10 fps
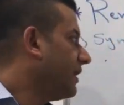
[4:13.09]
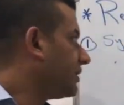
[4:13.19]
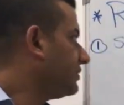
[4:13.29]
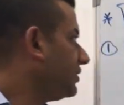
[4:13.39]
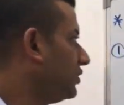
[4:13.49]

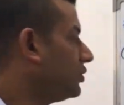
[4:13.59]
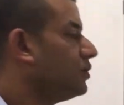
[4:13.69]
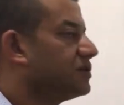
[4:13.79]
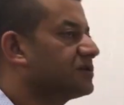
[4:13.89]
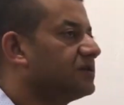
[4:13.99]

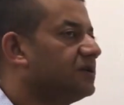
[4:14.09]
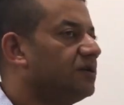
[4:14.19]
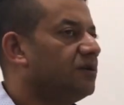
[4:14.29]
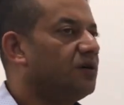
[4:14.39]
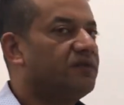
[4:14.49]
arterioles,
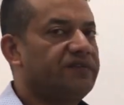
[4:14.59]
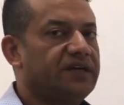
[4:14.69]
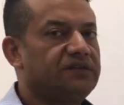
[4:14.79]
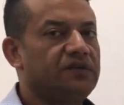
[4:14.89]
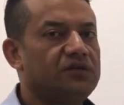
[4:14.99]
of
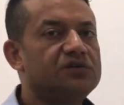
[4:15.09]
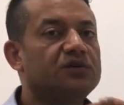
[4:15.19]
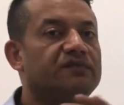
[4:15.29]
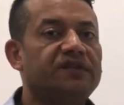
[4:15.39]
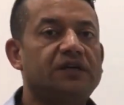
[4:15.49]

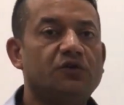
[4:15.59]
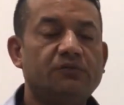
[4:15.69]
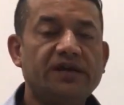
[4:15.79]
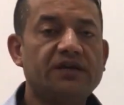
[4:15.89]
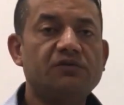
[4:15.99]
the
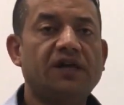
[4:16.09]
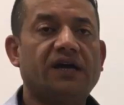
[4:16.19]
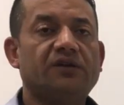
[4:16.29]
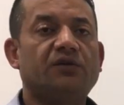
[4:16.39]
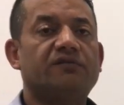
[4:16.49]

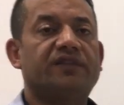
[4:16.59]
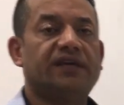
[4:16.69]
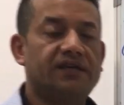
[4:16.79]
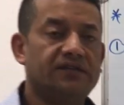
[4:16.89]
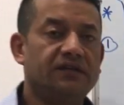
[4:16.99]
glomeruli of the
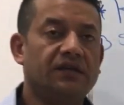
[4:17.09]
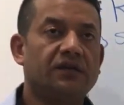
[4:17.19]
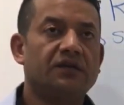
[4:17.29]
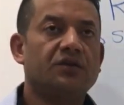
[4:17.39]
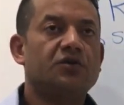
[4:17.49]
kidney.
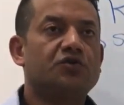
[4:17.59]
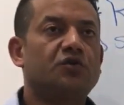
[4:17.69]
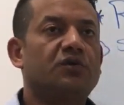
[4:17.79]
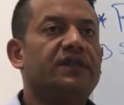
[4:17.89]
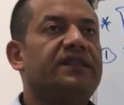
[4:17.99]

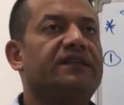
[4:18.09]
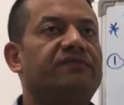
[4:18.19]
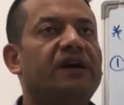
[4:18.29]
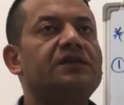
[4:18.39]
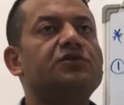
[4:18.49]
So the
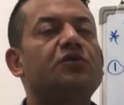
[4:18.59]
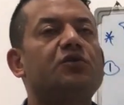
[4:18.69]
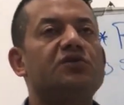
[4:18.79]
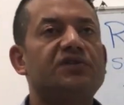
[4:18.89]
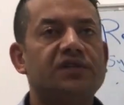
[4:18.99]

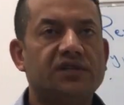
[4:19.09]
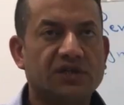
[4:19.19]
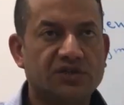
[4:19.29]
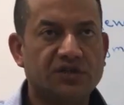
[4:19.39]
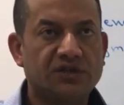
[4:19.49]

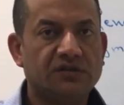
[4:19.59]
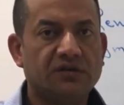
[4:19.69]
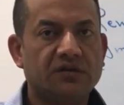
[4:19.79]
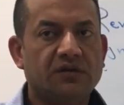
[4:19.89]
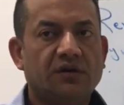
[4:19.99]
vasoconstriction
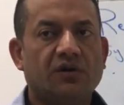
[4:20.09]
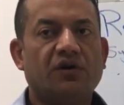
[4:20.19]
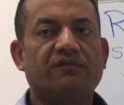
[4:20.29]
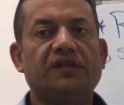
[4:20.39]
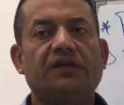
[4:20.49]

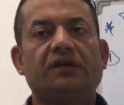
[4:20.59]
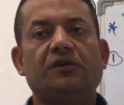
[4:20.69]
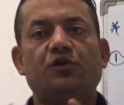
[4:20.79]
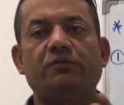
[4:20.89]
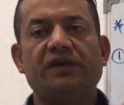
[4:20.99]
of the
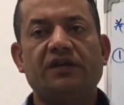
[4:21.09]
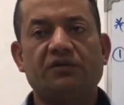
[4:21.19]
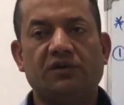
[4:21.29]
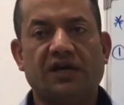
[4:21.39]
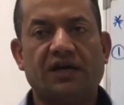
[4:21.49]

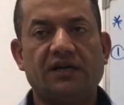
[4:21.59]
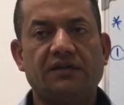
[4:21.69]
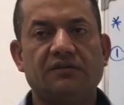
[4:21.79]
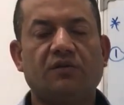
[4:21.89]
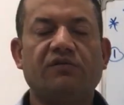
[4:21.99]
glomeruli,
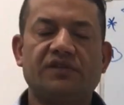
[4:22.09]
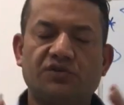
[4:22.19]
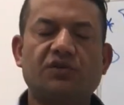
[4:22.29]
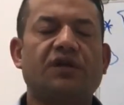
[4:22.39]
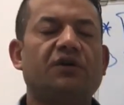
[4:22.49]
of the
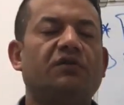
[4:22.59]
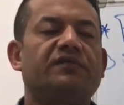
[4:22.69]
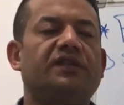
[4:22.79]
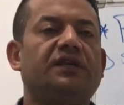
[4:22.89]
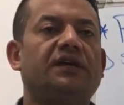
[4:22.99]

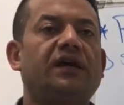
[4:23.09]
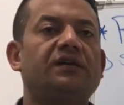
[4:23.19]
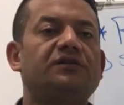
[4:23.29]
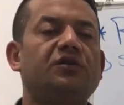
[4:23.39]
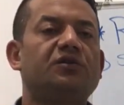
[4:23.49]

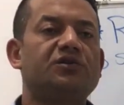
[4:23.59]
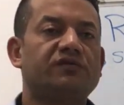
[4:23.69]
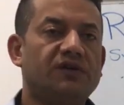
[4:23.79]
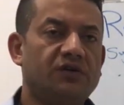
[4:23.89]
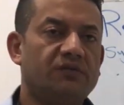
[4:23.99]
arterioles
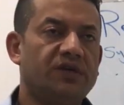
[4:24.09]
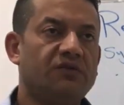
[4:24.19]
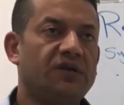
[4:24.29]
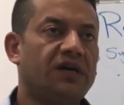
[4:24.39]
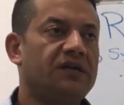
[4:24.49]
of the
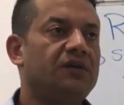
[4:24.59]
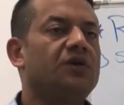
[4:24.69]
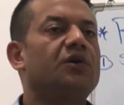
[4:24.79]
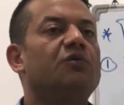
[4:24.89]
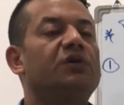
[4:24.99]
glomeruli
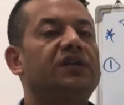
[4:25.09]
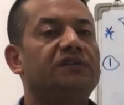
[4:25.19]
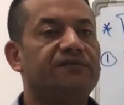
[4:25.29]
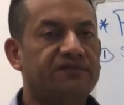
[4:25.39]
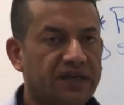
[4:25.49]
will
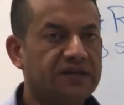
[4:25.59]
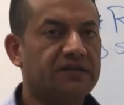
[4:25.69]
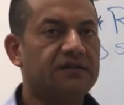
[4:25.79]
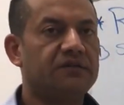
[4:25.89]
affect